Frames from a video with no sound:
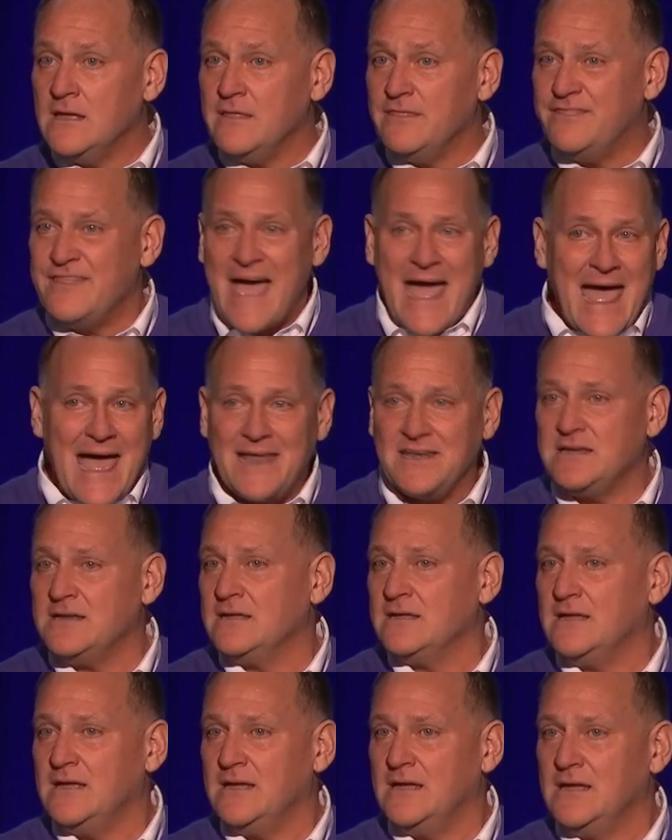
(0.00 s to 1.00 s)
That
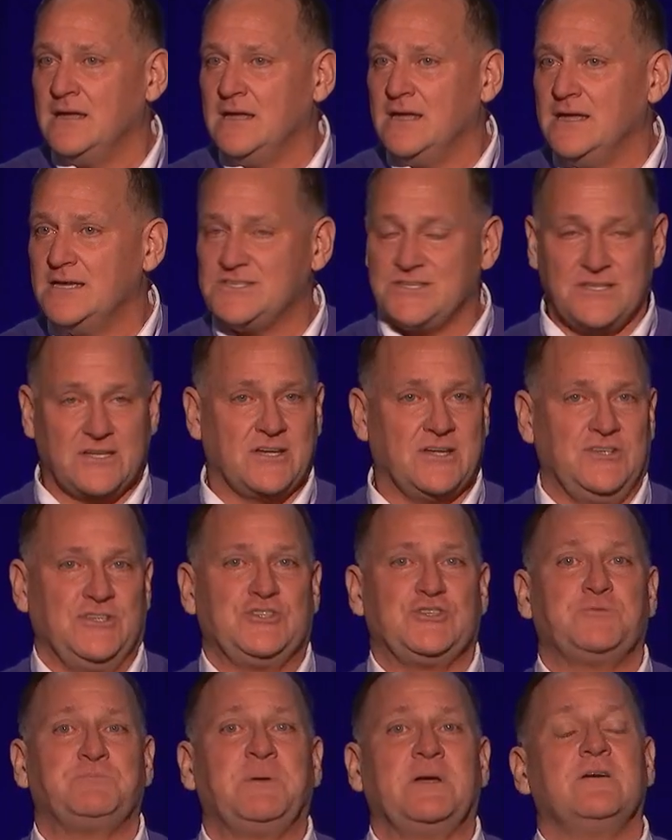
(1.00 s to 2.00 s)
is the
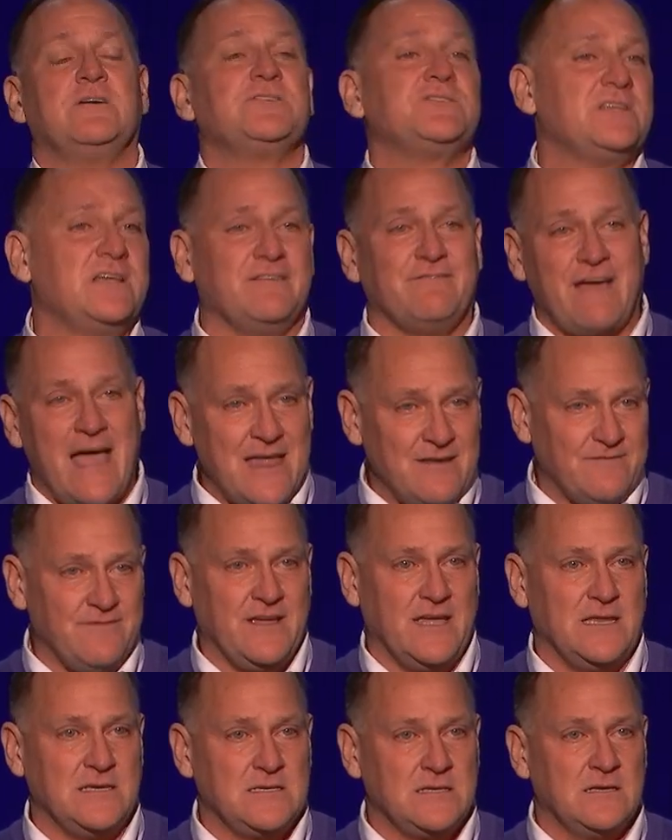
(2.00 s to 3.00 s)
conspiracy of
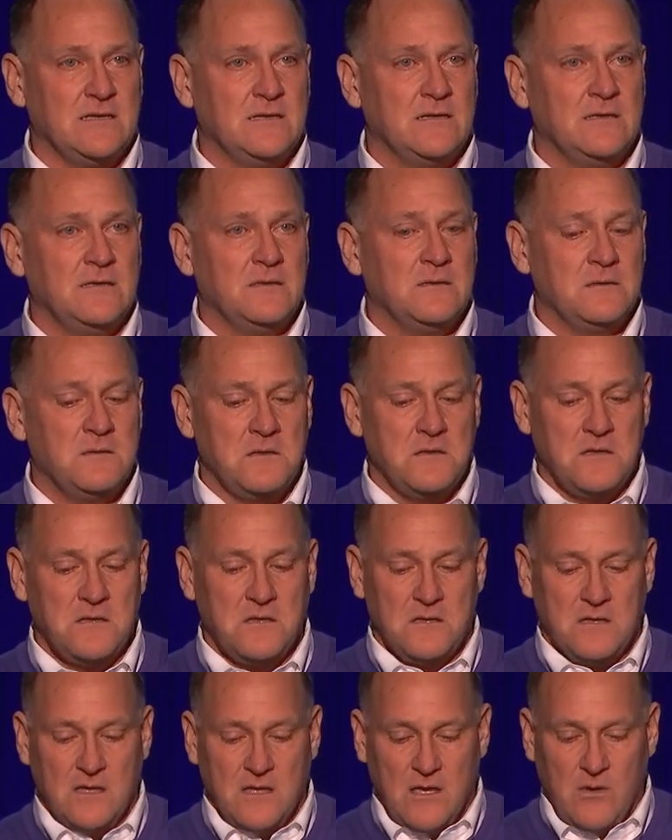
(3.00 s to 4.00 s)
Advent.
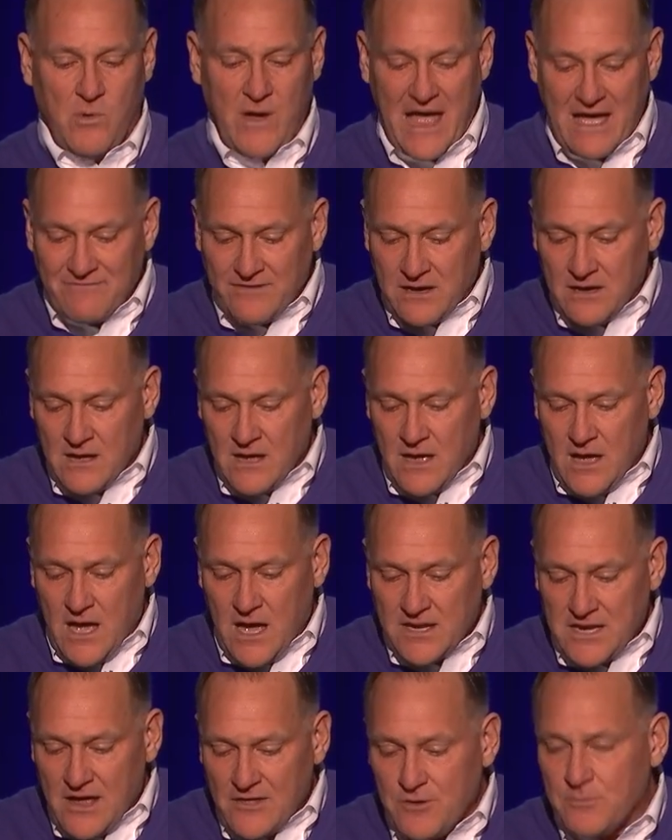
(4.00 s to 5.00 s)
We have
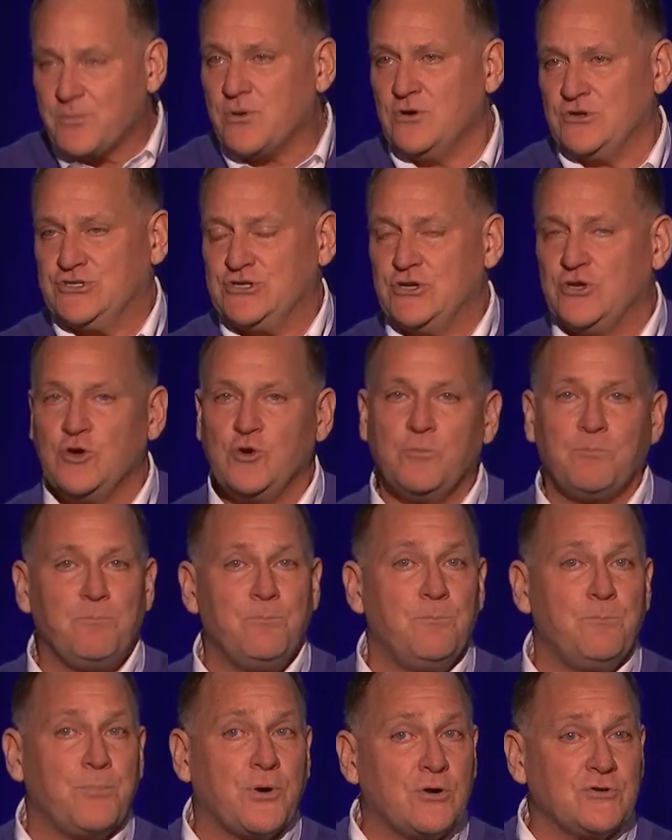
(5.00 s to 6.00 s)
another person who
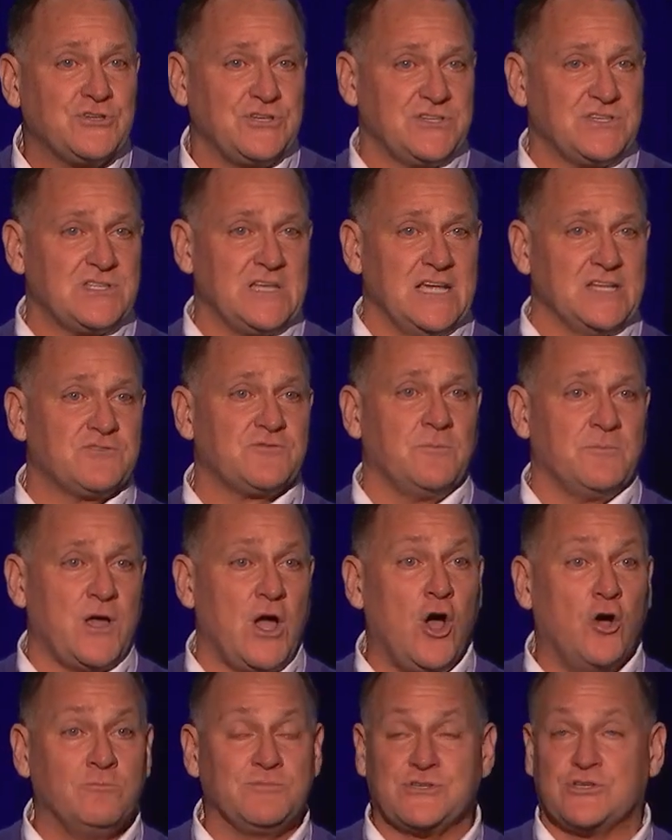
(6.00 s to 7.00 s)
purchased things from the
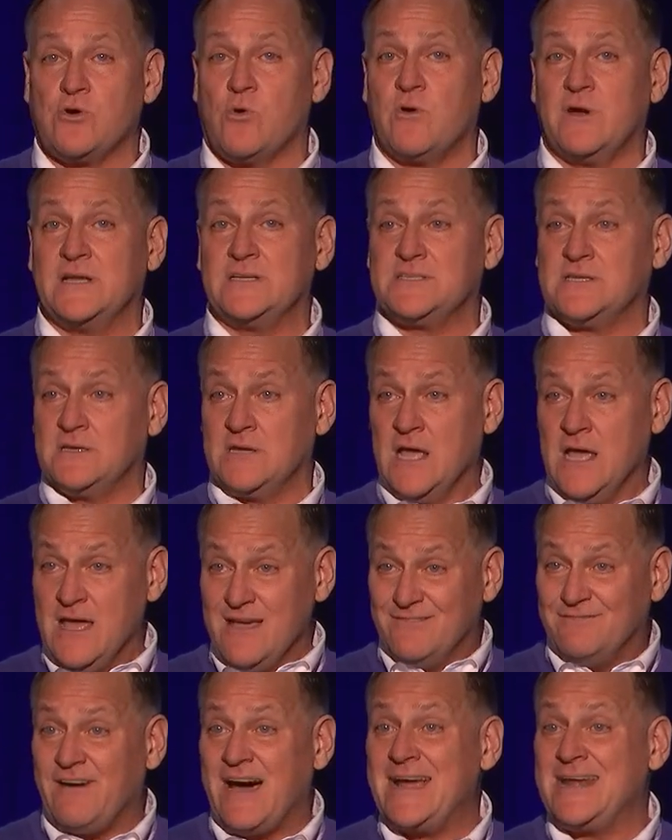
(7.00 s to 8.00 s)
Hope Store and is
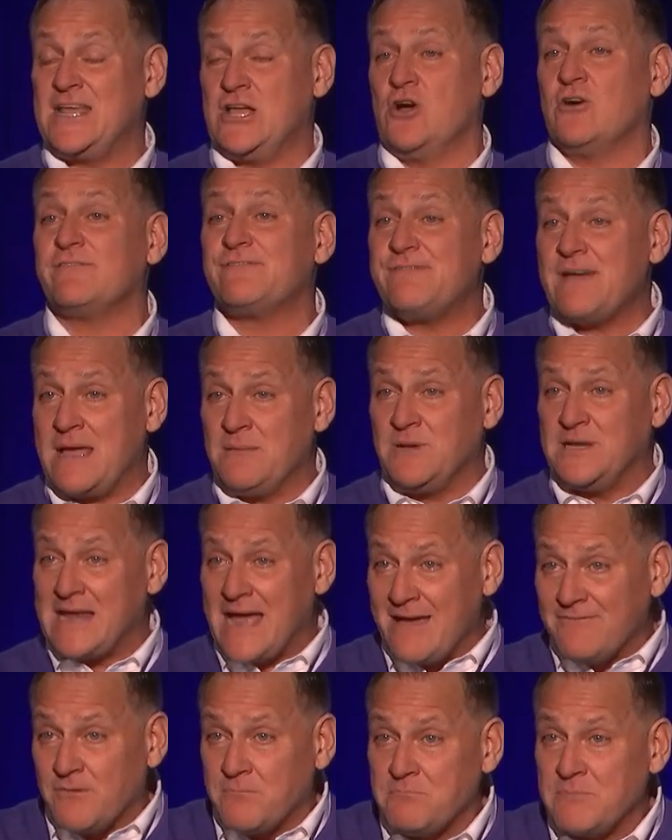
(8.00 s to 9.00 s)
inviting her family to
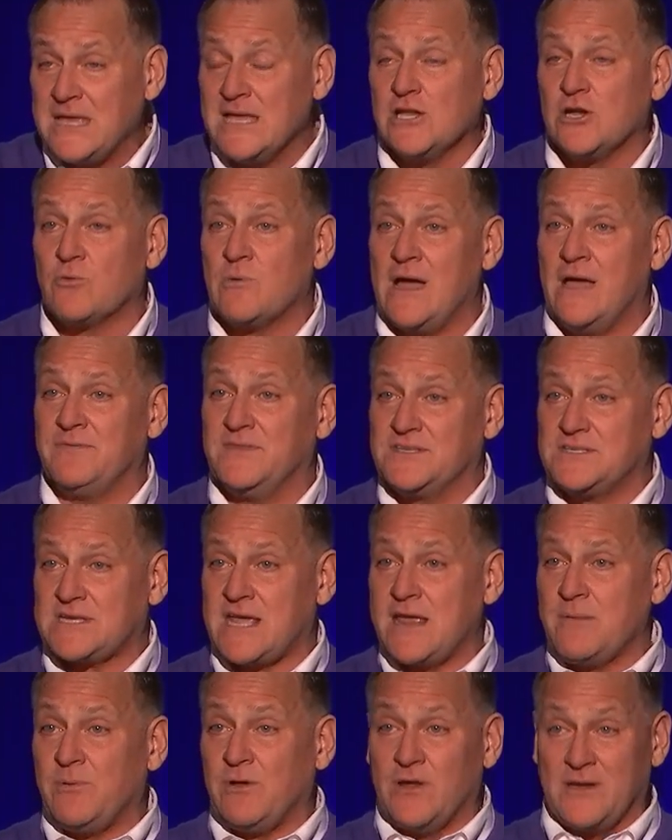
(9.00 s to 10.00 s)
have a meal around the
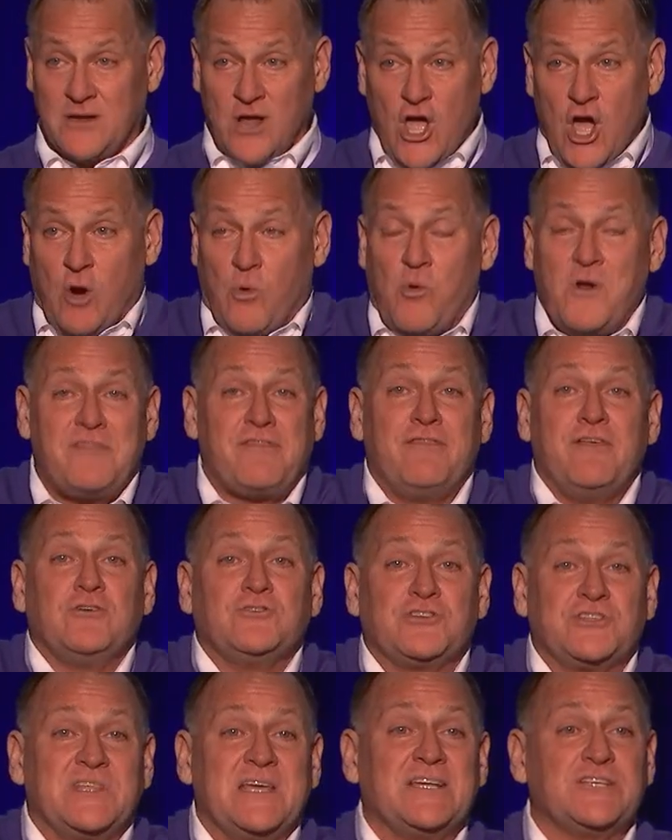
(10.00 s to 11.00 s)
table. And with
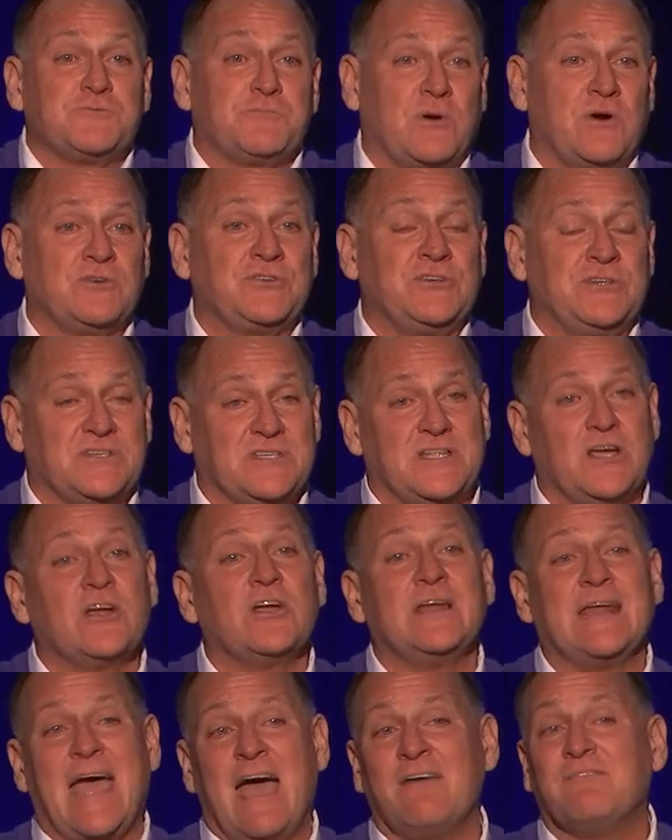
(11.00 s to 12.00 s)
those things purchased, they're
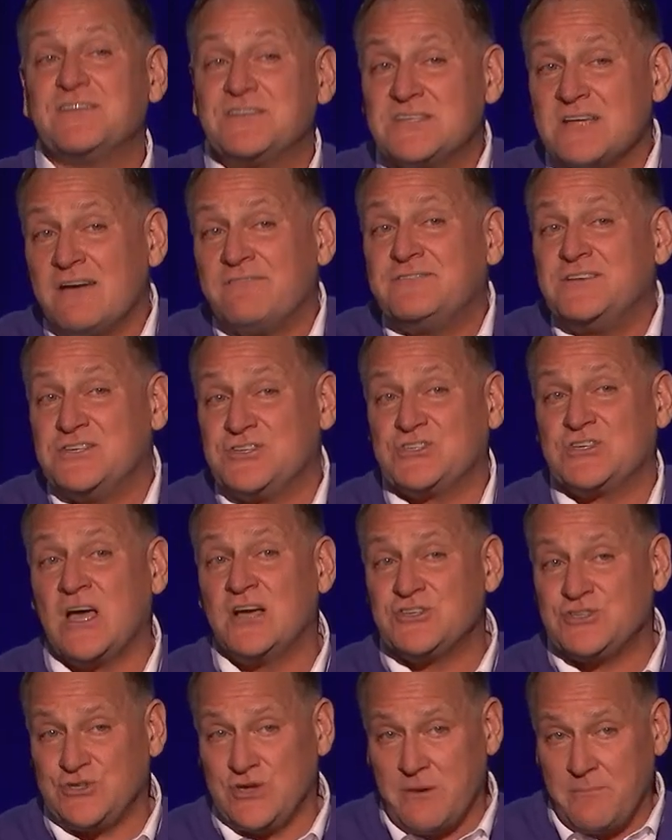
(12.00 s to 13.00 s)
going to have a tough
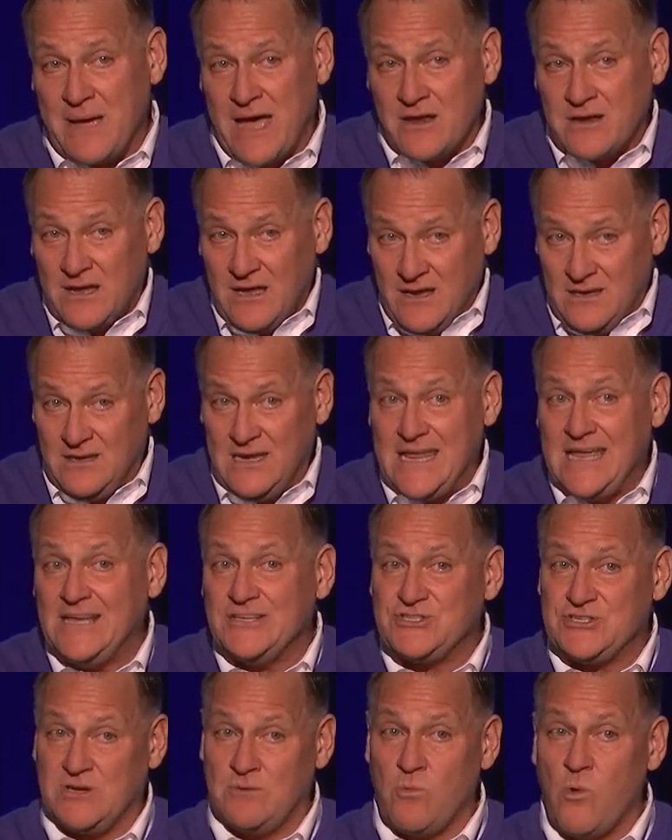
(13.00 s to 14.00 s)
discussion about
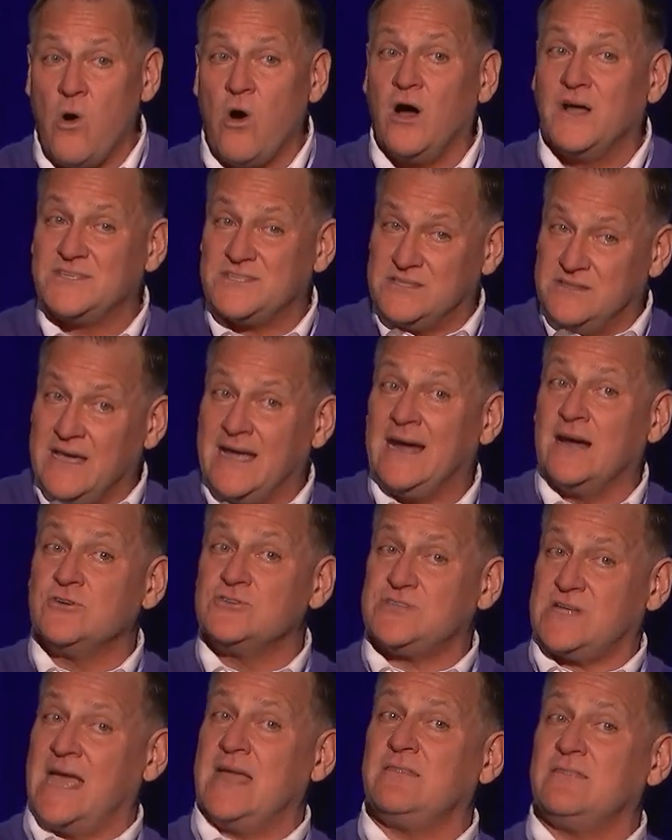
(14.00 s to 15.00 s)
needs and wants,
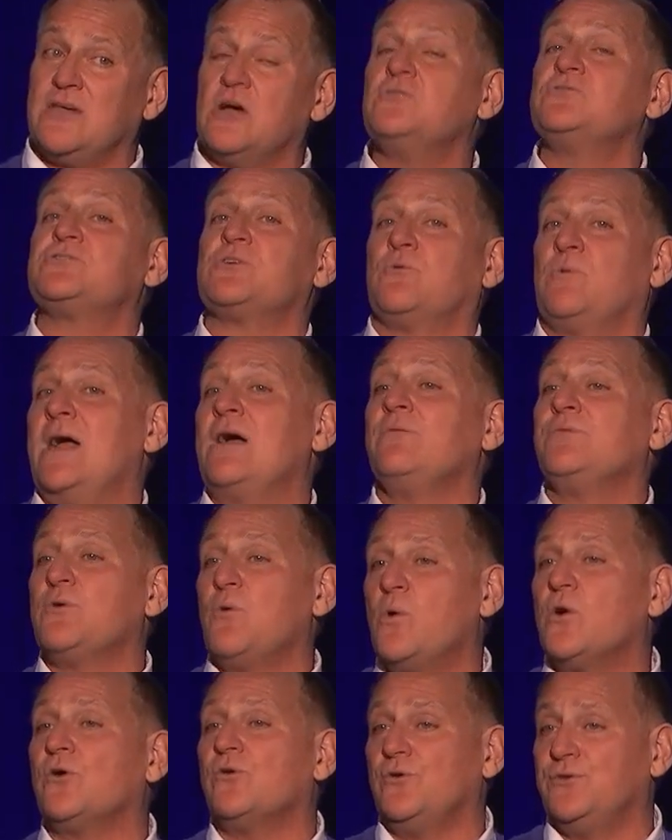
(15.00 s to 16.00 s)
theirs and those around the
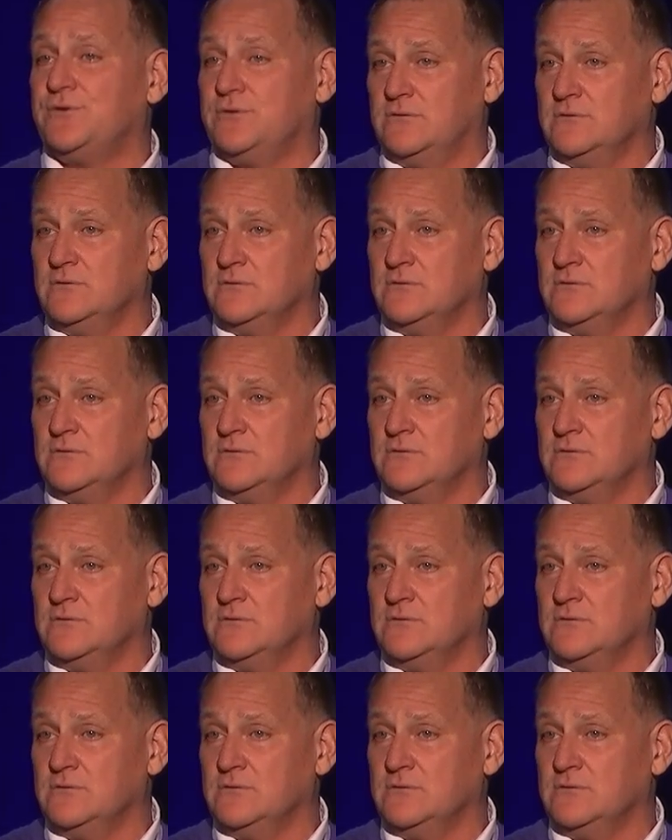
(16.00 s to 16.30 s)
world.